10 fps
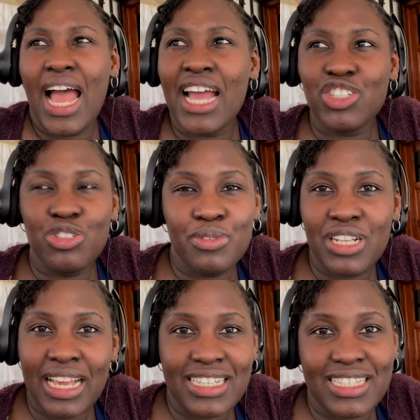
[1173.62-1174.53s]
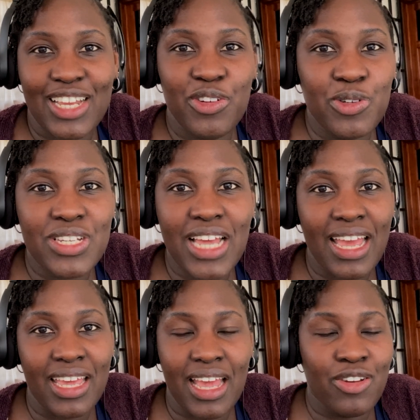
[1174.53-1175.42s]
I should put like a side note.
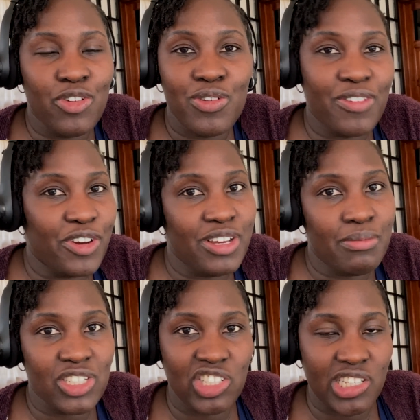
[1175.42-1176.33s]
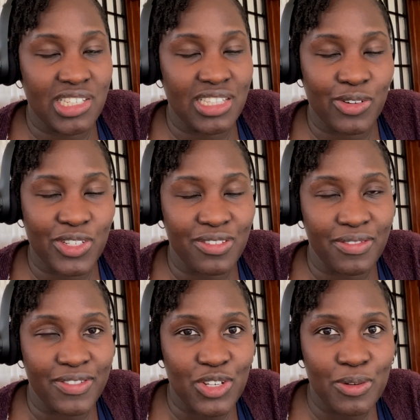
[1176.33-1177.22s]
I don't know if I already mentioned this in the course of the
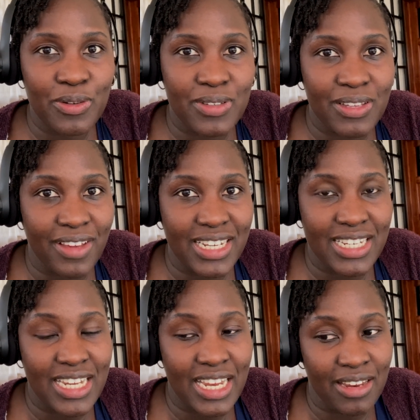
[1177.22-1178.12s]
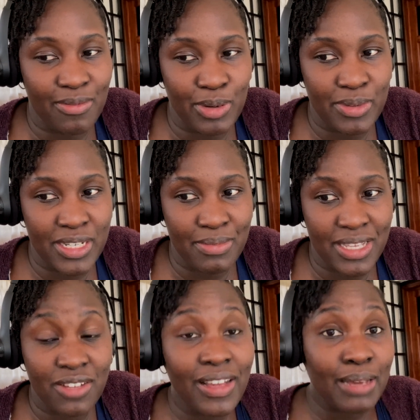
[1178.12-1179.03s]
video. If I did and I'm repeating
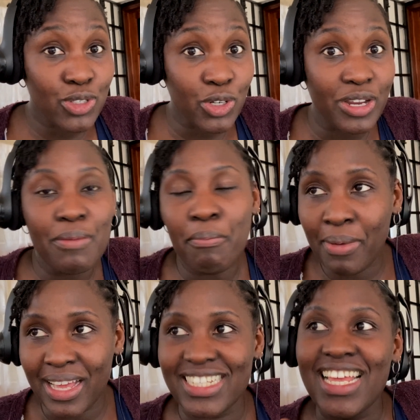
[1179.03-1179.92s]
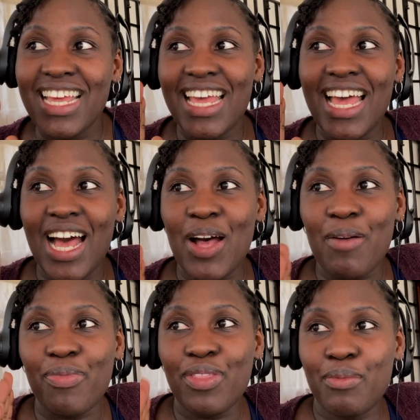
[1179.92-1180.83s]
myself, I'm sorry. But
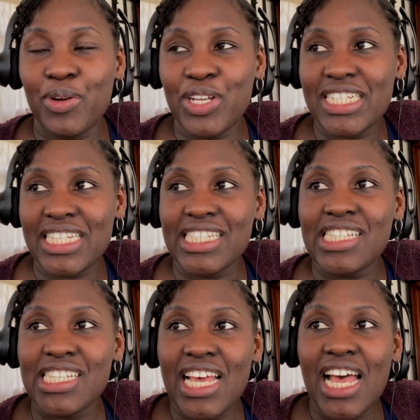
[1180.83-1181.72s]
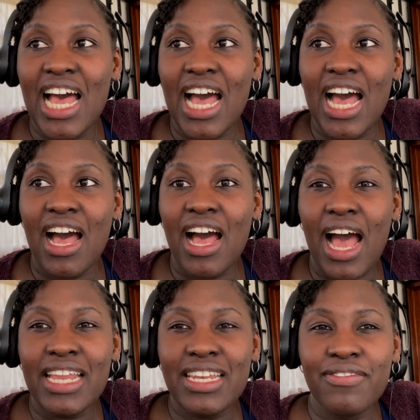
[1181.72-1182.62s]
the point is,
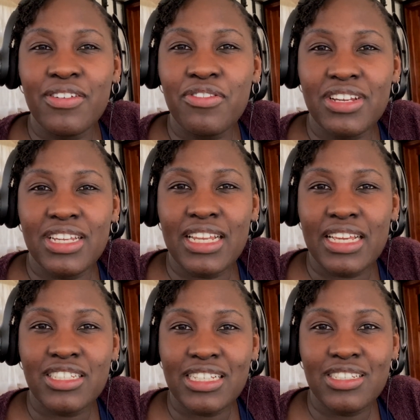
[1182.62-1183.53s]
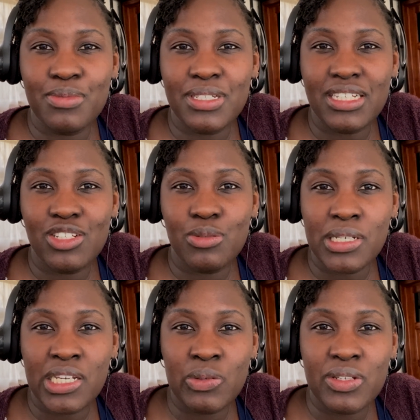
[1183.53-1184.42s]
I never really liked ChatGPT to
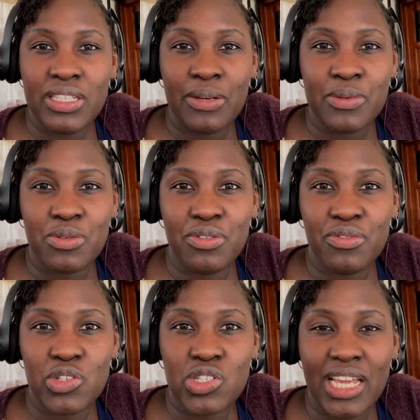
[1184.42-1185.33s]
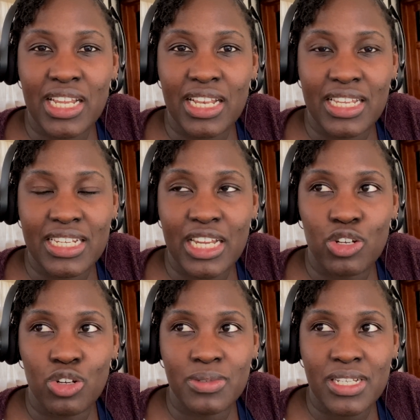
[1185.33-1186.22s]
begin with. I was one of those kind of late
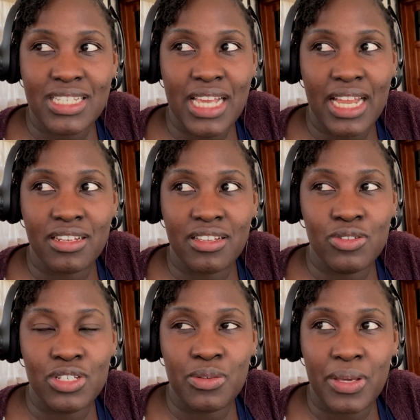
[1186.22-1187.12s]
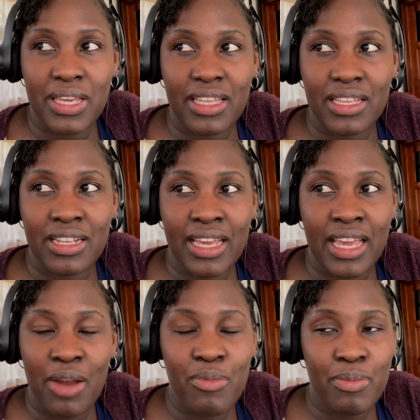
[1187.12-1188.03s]
adopters, and the only way, like,
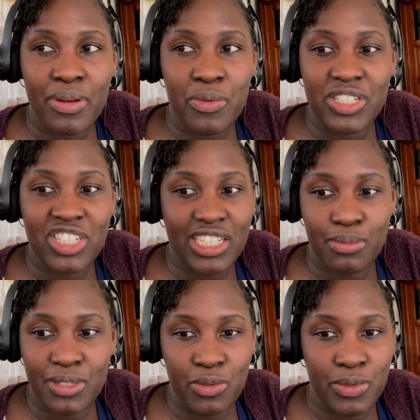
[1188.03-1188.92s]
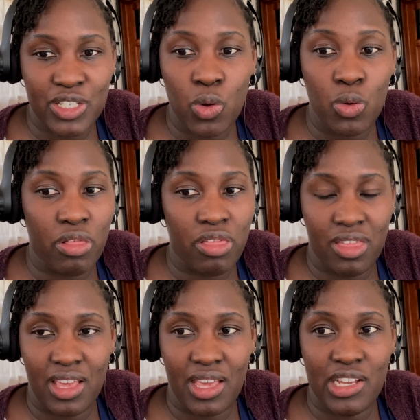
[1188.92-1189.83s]
I remember when ChatGPT was a whole
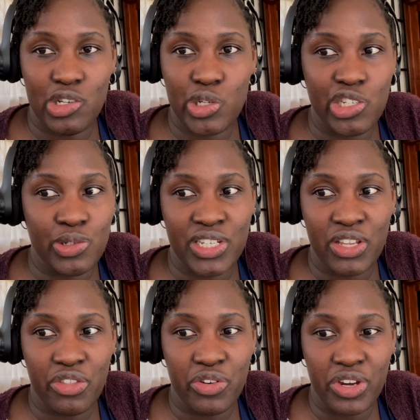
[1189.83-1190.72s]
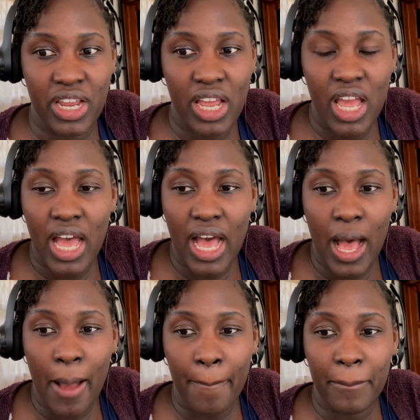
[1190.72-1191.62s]
thing in 2023.
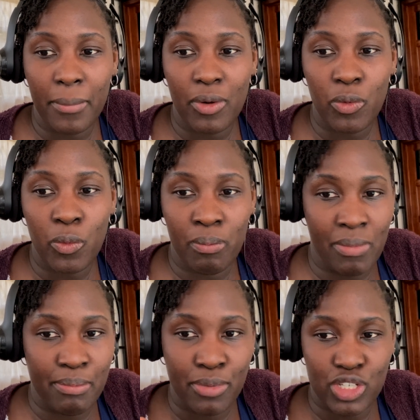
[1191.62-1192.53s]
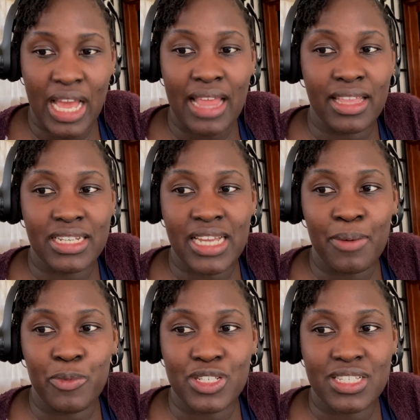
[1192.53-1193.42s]
My boss at the
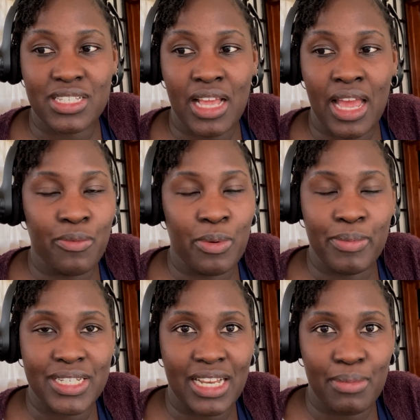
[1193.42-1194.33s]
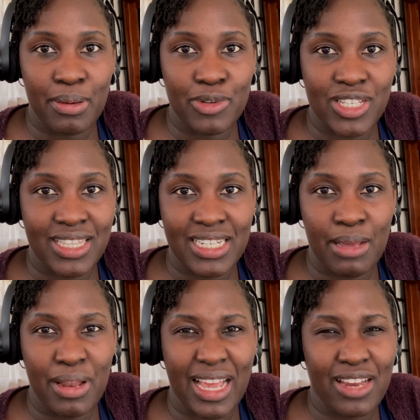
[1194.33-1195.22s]
time I remember telling my boss at the
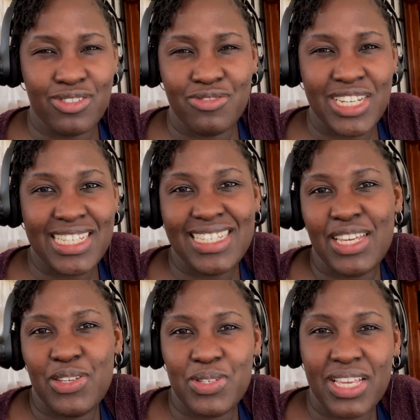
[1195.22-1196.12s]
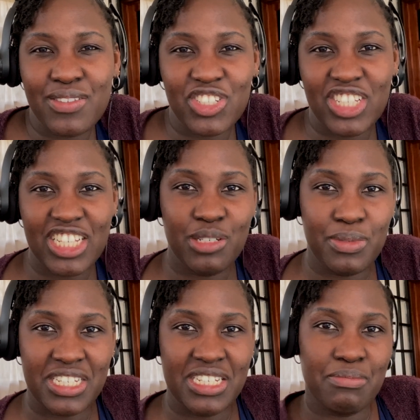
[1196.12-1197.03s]
time, like, I don't really see a use case for
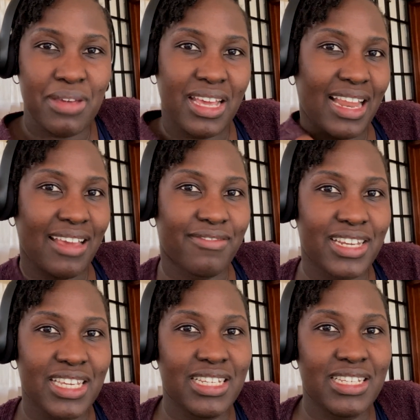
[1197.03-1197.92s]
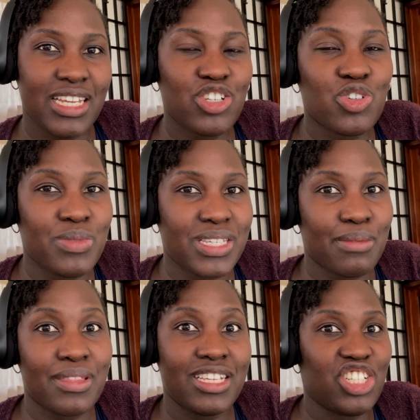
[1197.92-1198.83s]
ChatGPT in my life. And he said to me
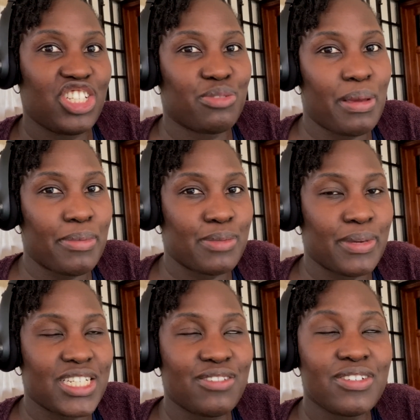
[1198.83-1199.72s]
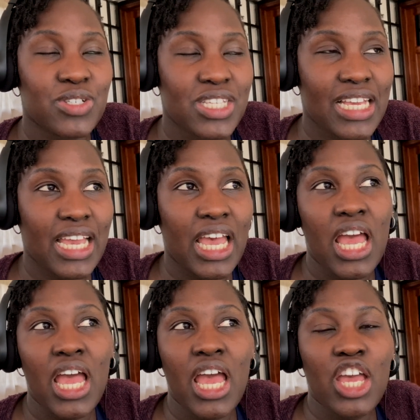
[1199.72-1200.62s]
something that changed my perspective. He was like,
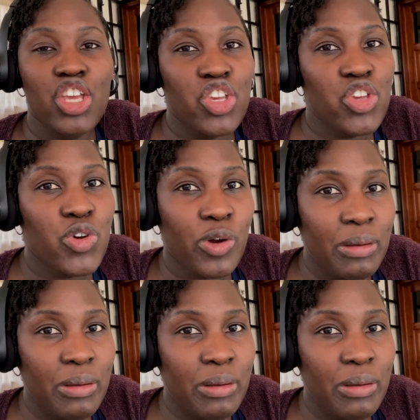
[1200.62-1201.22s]
you're